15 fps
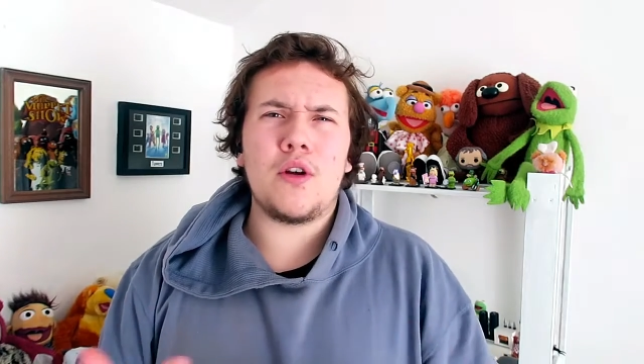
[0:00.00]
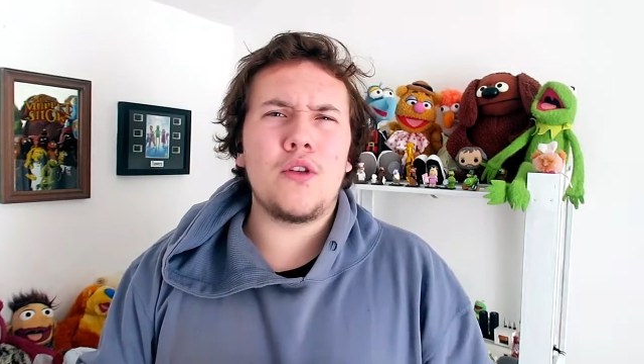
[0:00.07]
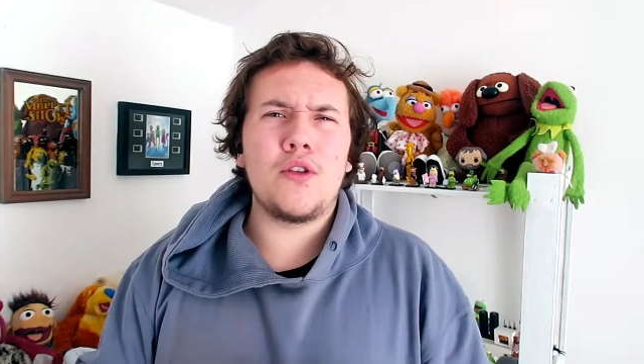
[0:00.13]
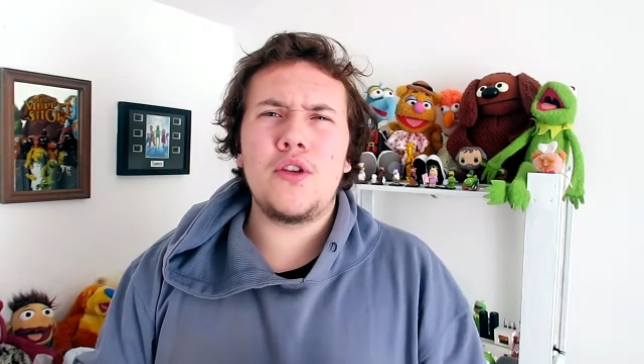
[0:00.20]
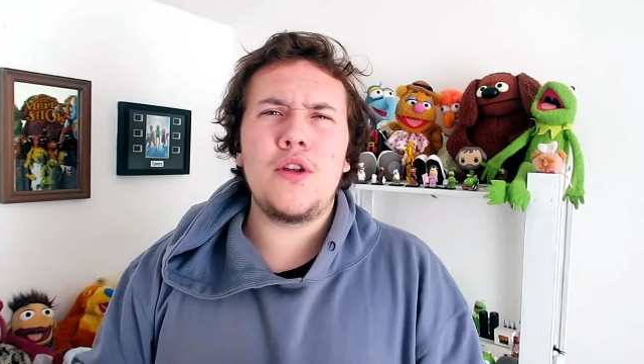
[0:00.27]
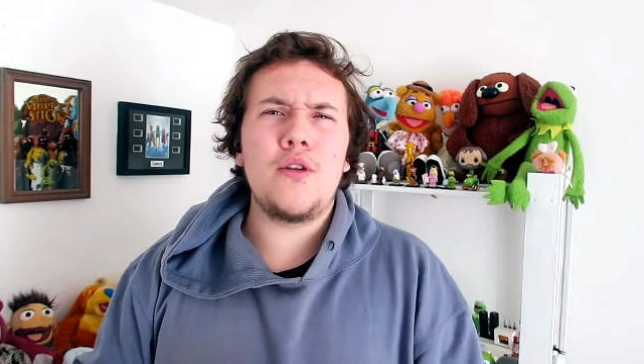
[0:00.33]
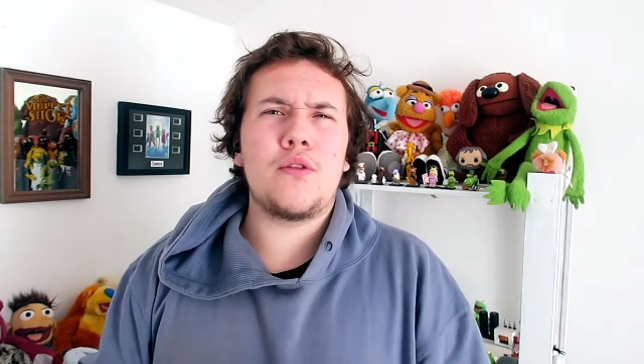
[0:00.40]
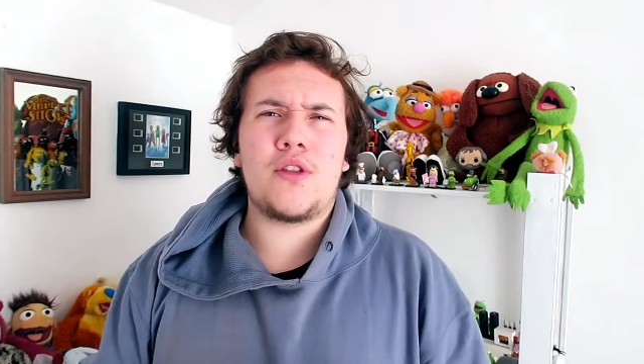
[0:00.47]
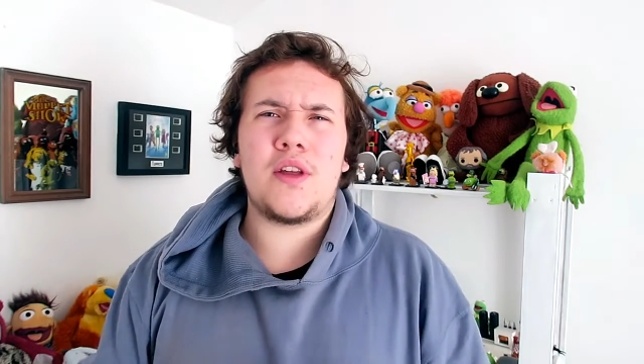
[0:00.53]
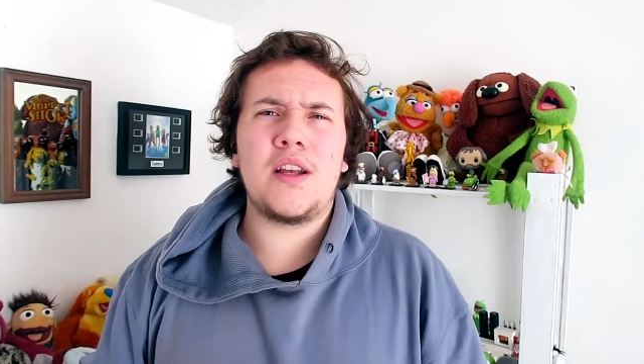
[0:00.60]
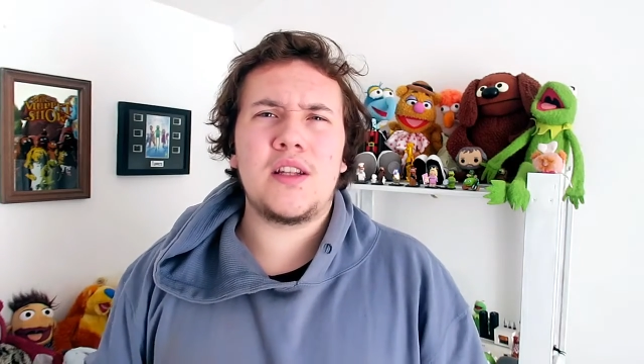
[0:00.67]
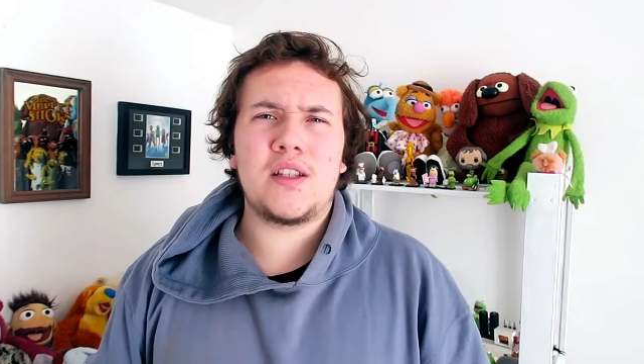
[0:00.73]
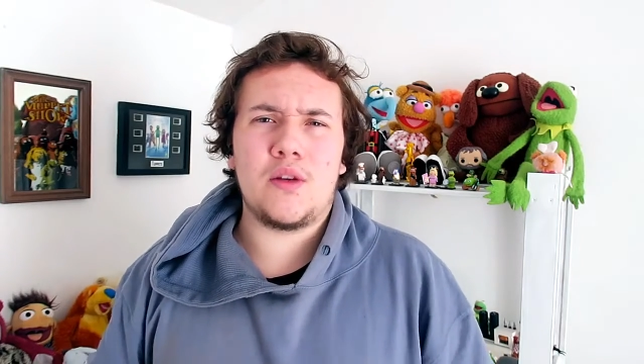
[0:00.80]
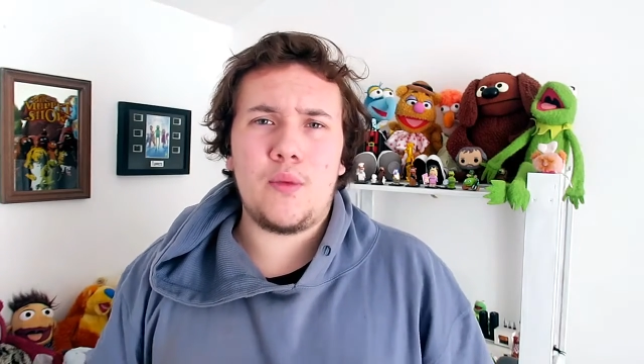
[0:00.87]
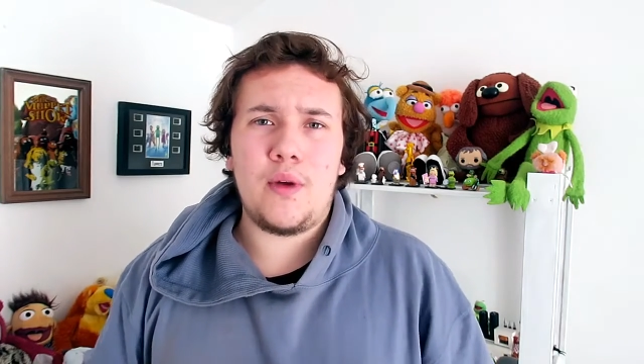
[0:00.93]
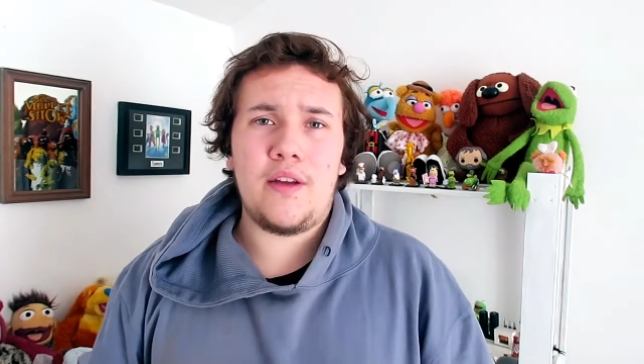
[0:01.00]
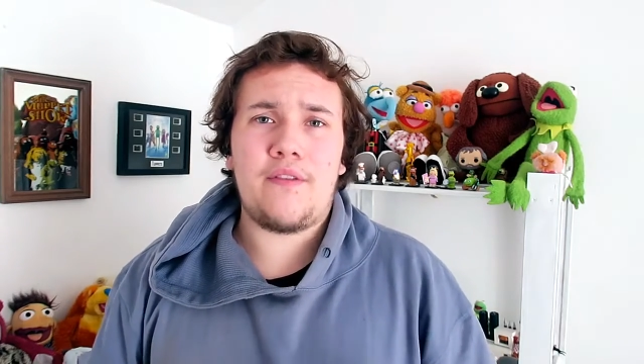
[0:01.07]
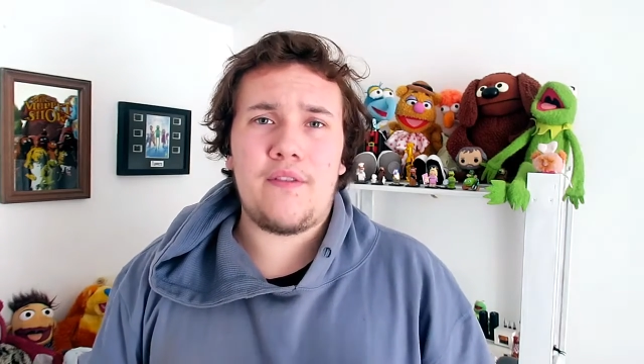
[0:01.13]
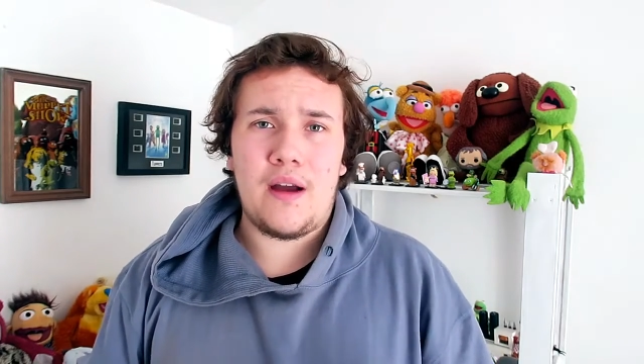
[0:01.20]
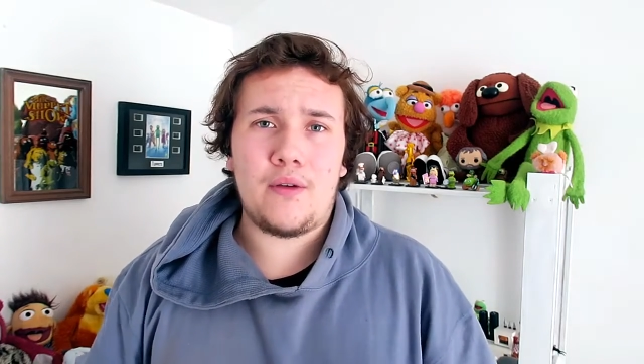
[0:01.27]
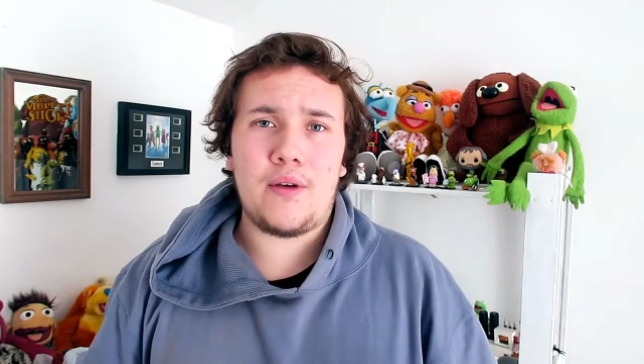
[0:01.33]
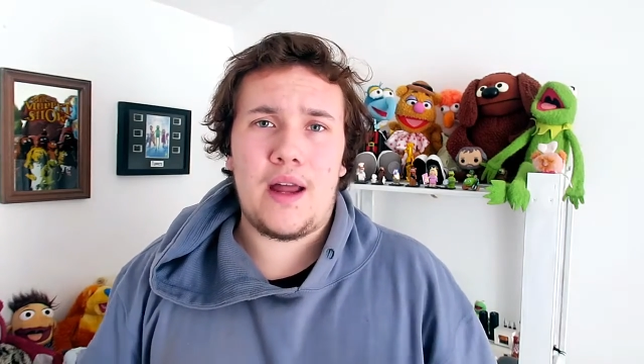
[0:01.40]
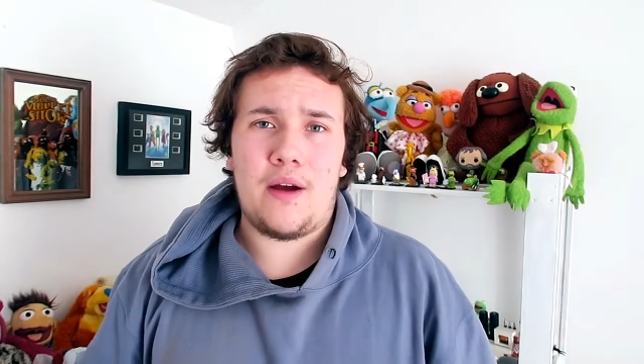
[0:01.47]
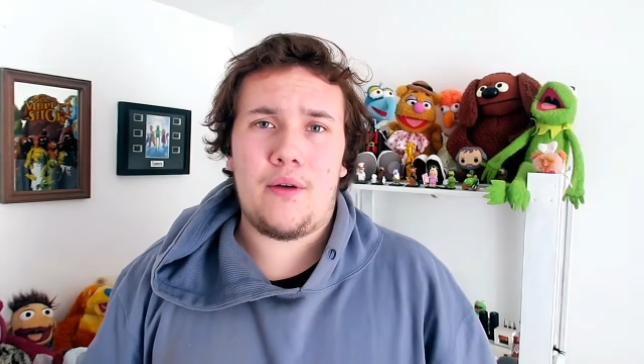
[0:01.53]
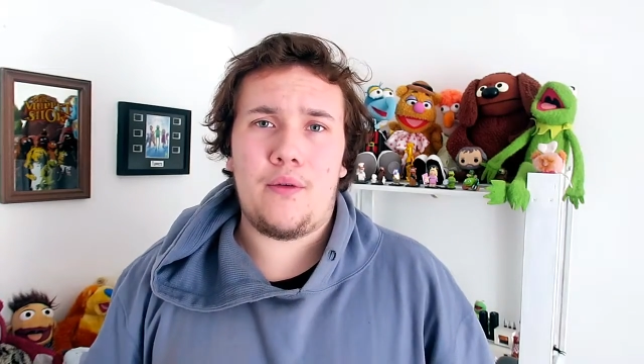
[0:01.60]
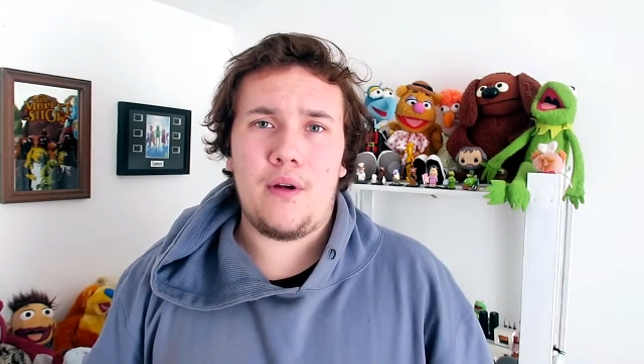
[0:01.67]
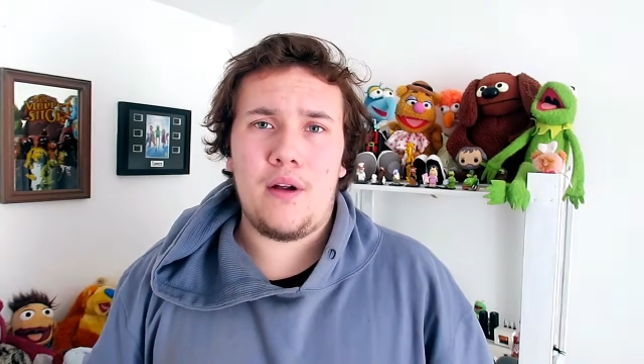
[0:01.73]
on new things that we have found out.